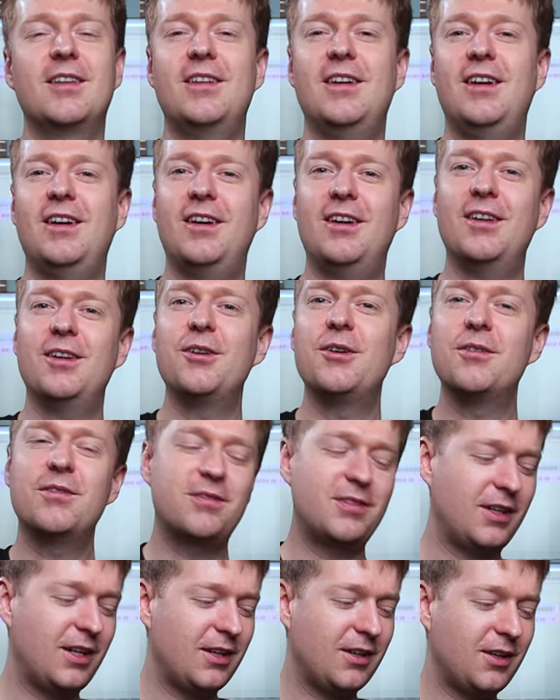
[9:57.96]
that I
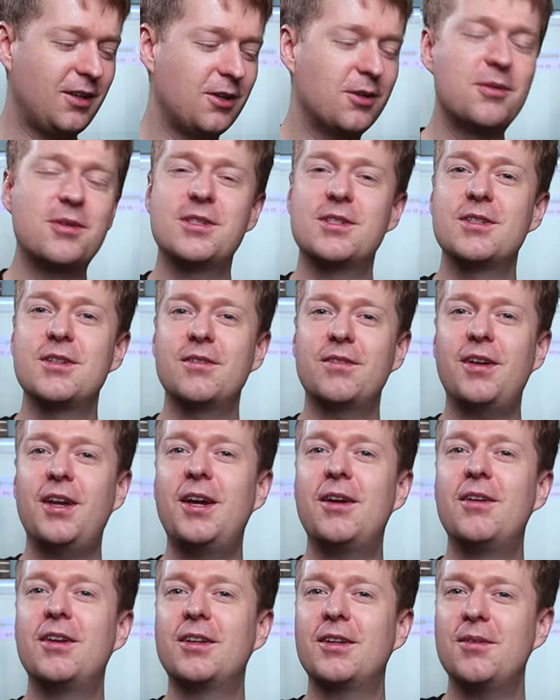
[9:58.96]
love, and I always love
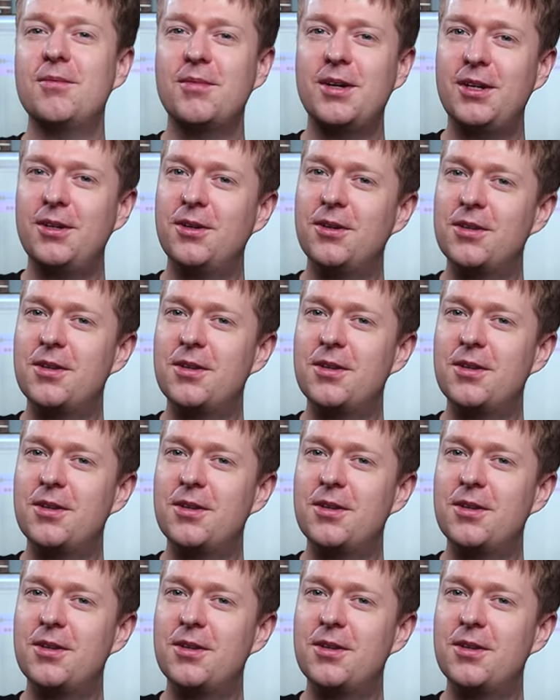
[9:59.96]
hearing them when